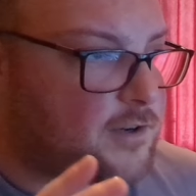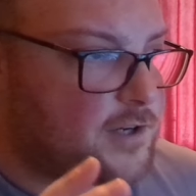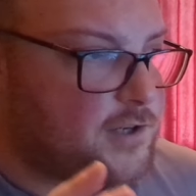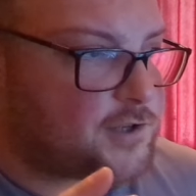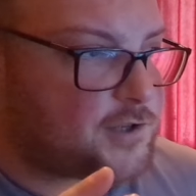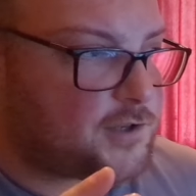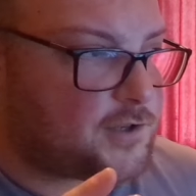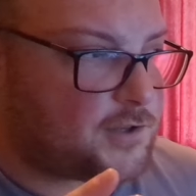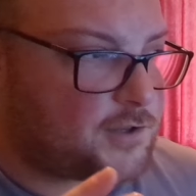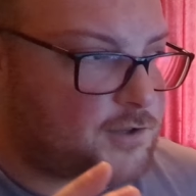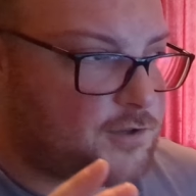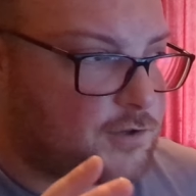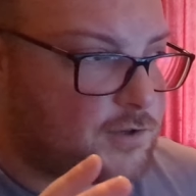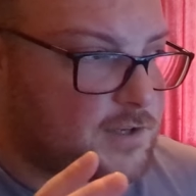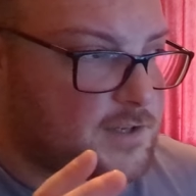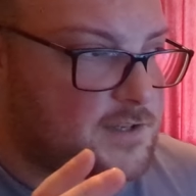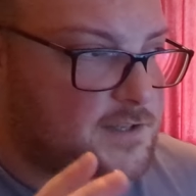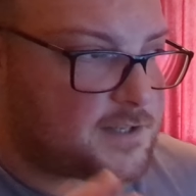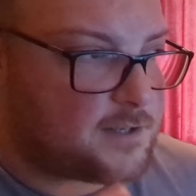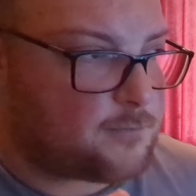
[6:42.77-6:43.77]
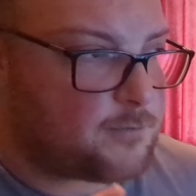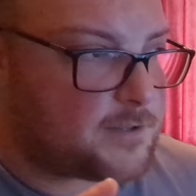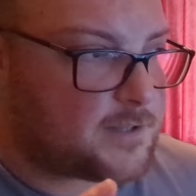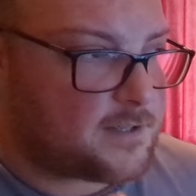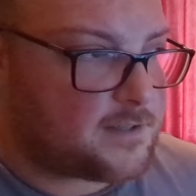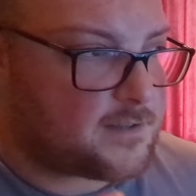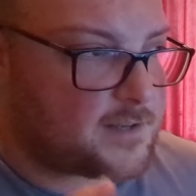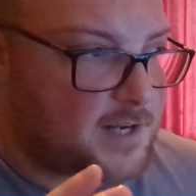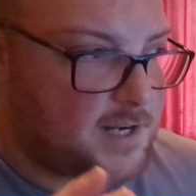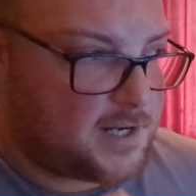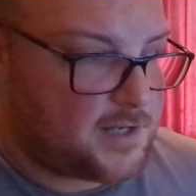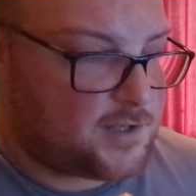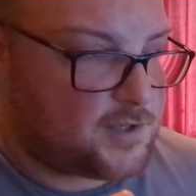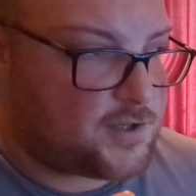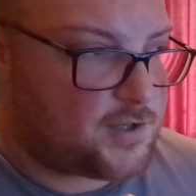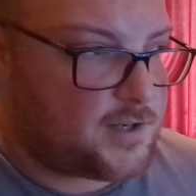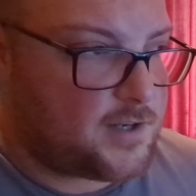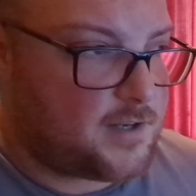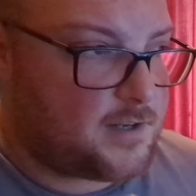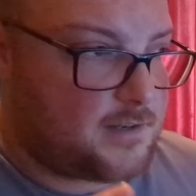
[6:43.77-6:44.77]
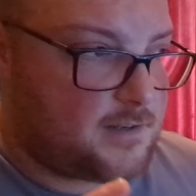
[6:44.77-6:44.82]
creature that you can see within range.